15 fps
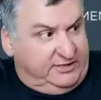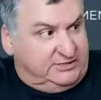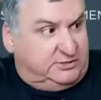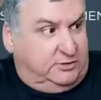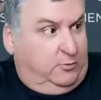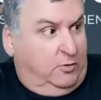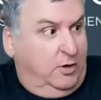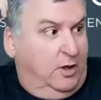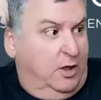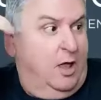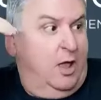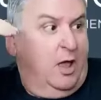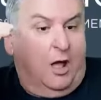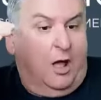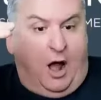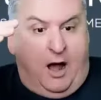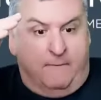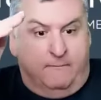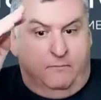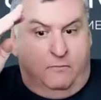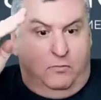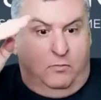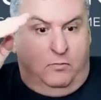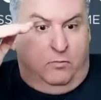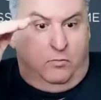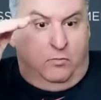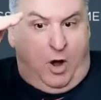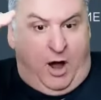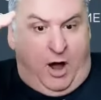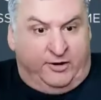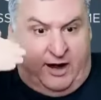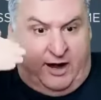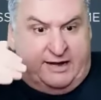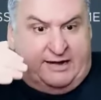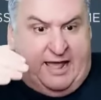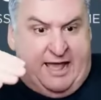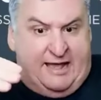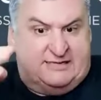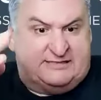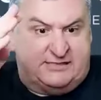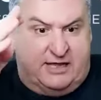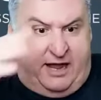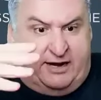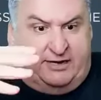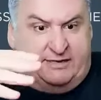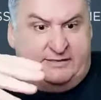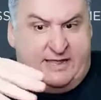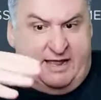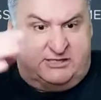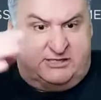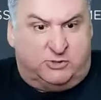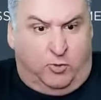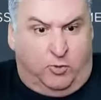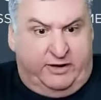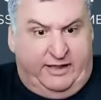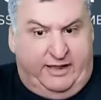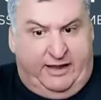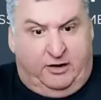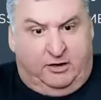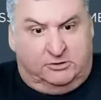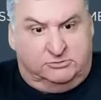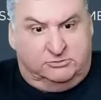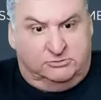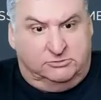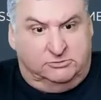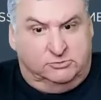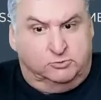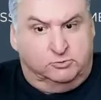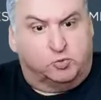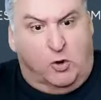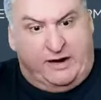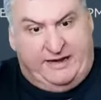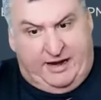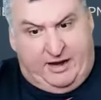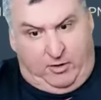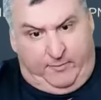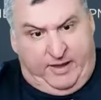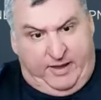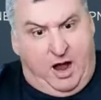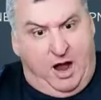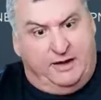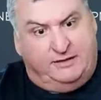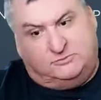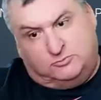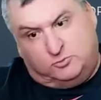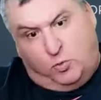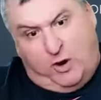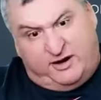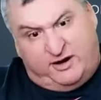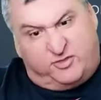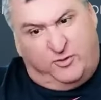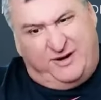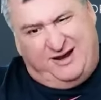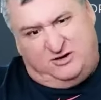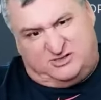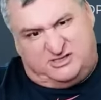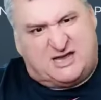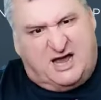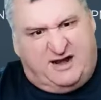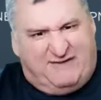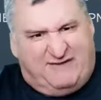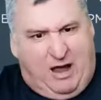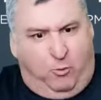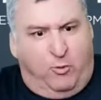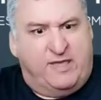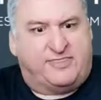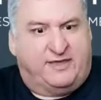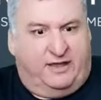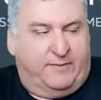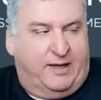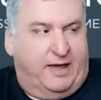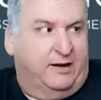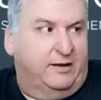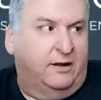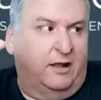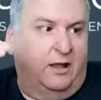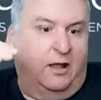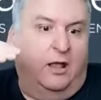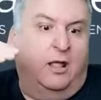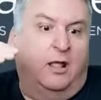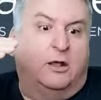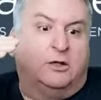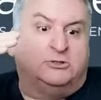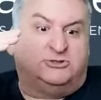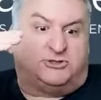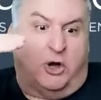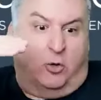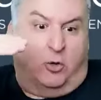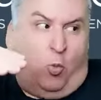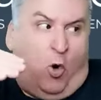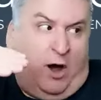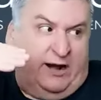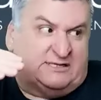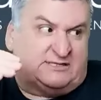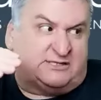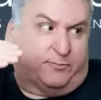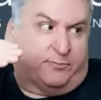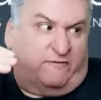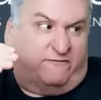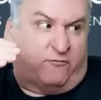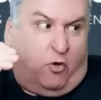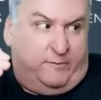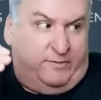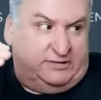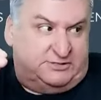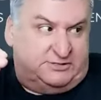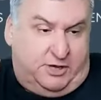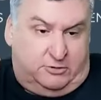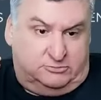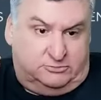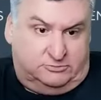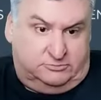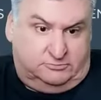So under 90 days to 1 year, 1 year beyond, 1 to 3 years is kind of how we think about it. Zone 1 is the performance zone.